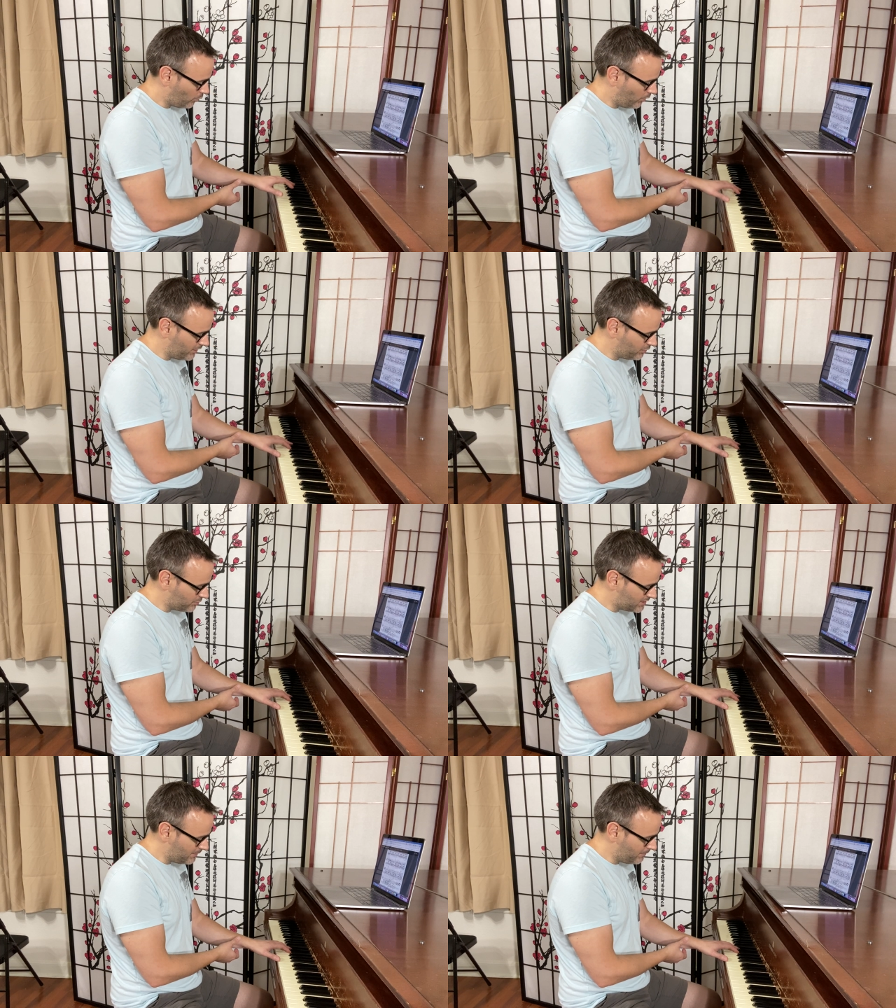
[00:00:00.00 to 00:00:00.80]
what you'll
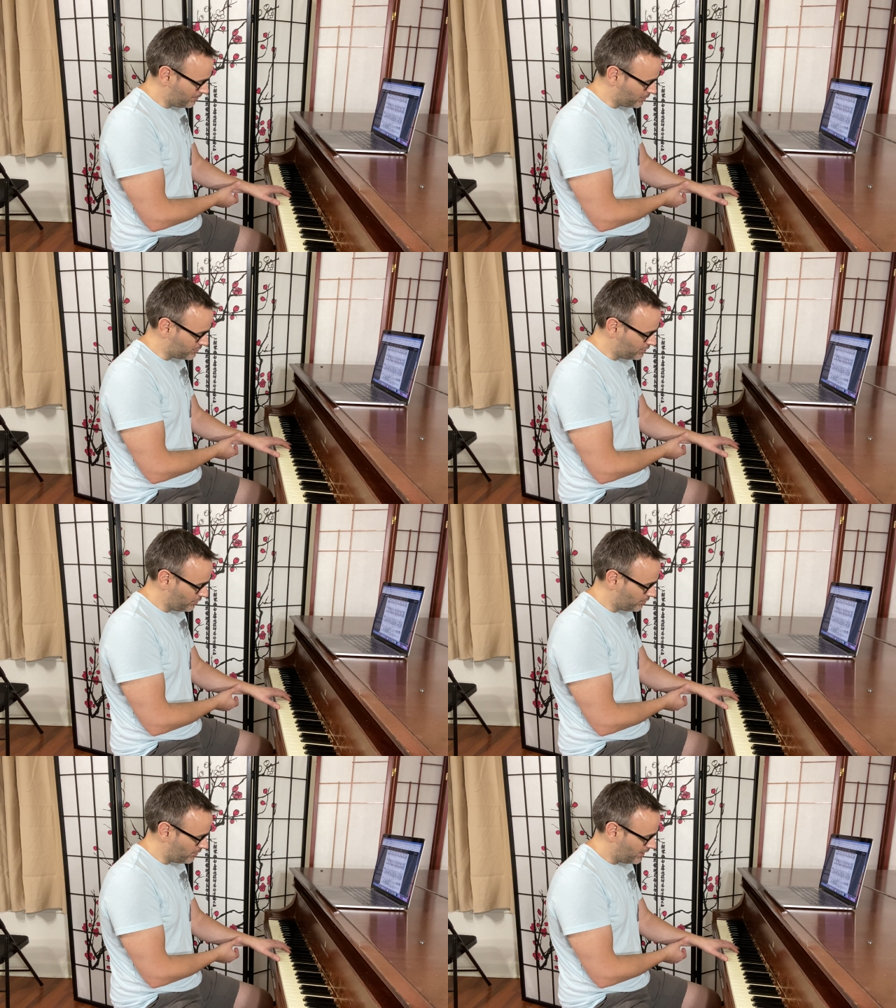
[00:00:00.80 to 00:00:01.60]
see people
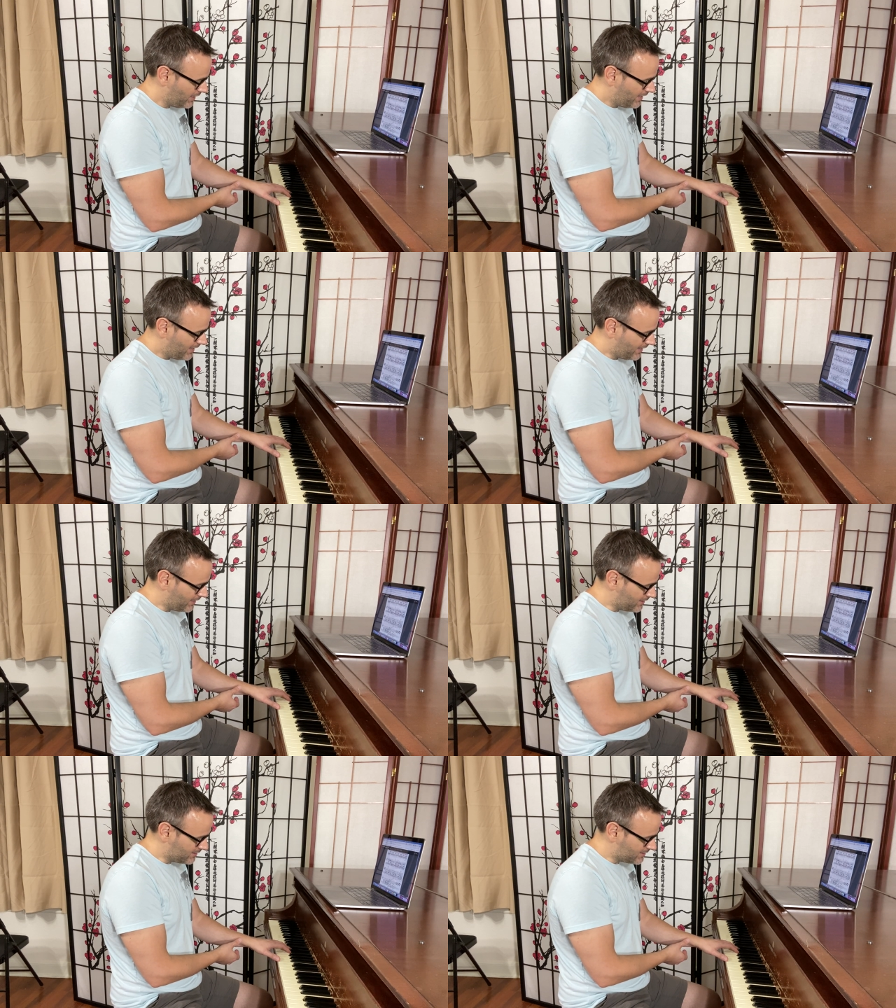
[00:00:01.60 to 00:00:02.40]
do
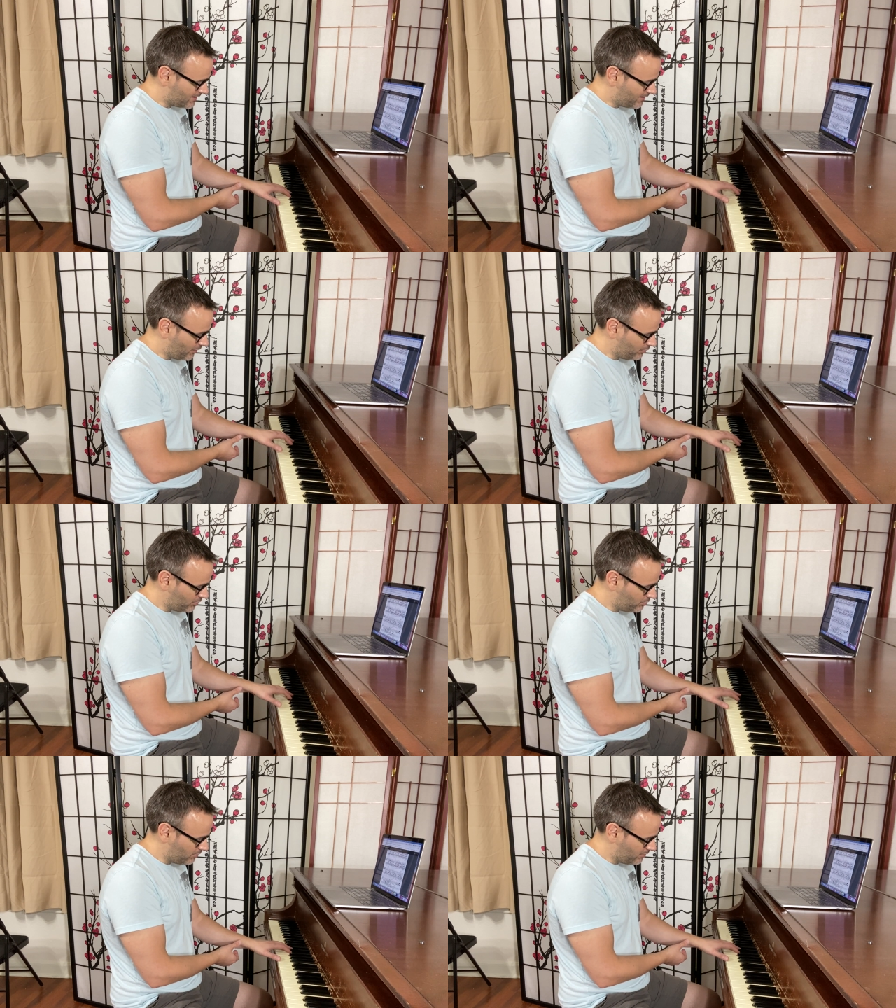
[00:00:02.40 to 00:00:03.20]
is
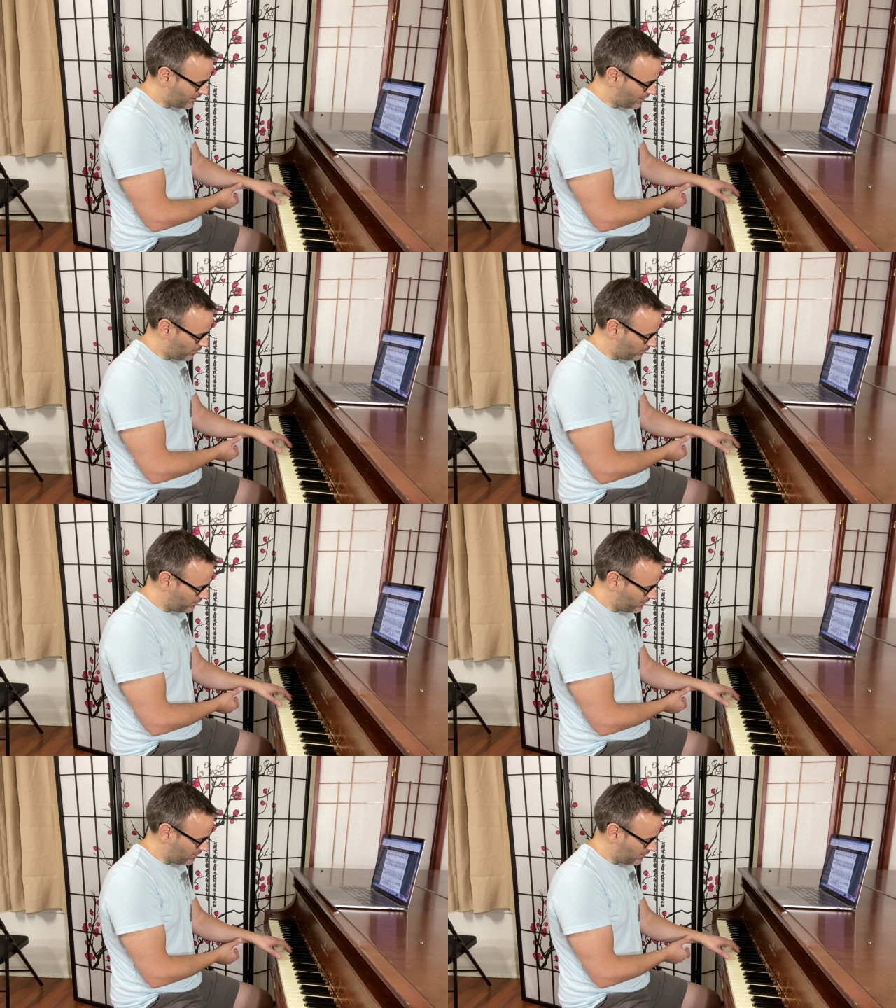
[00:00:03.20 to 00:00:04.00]

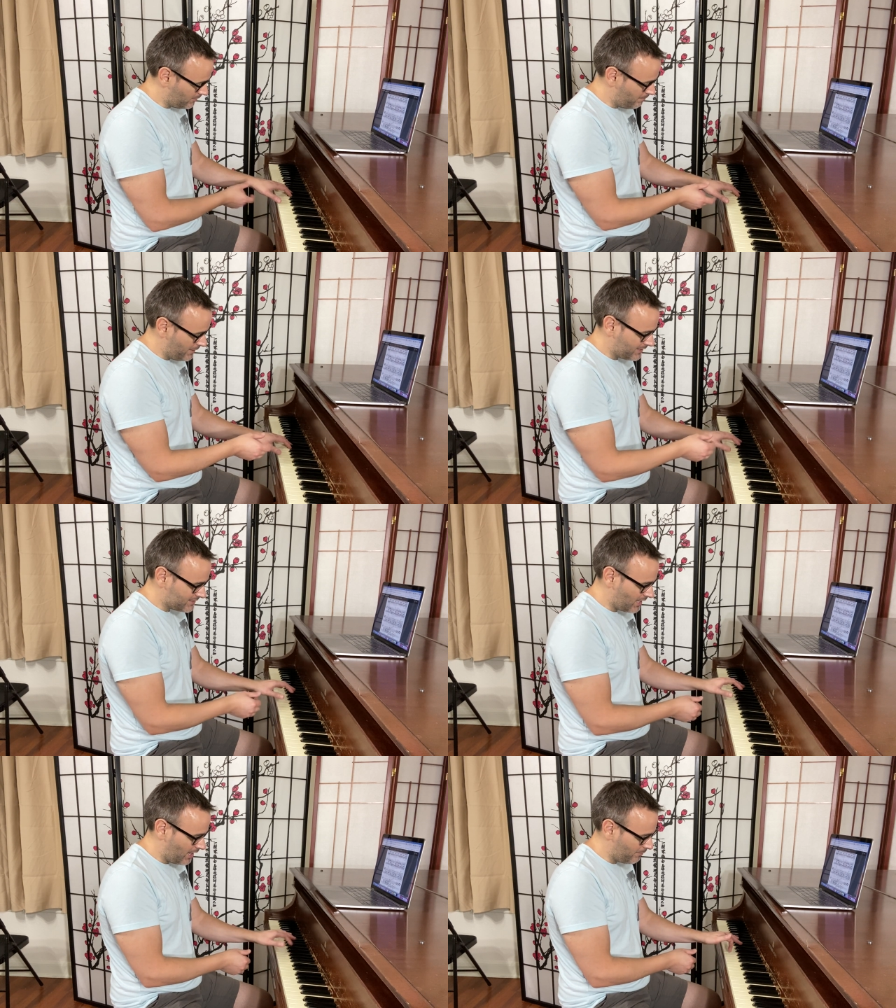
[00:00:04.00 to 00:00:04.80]
they'll
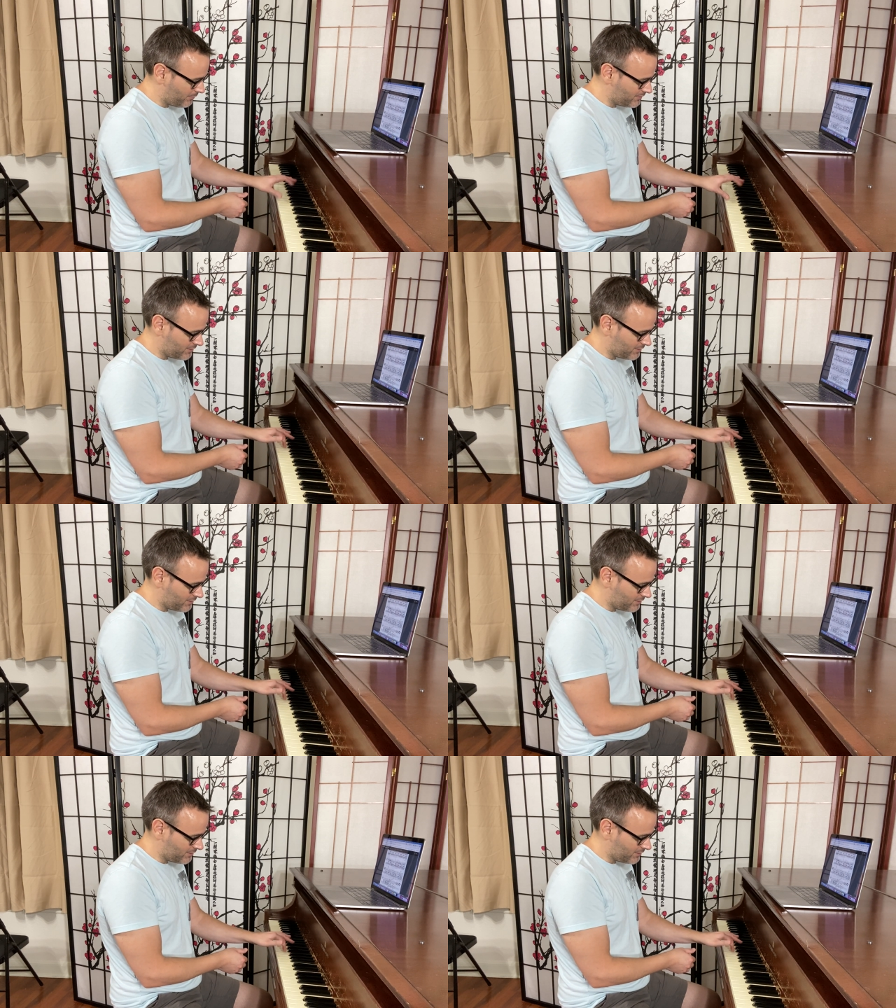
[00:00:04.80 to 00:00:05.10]
mix up.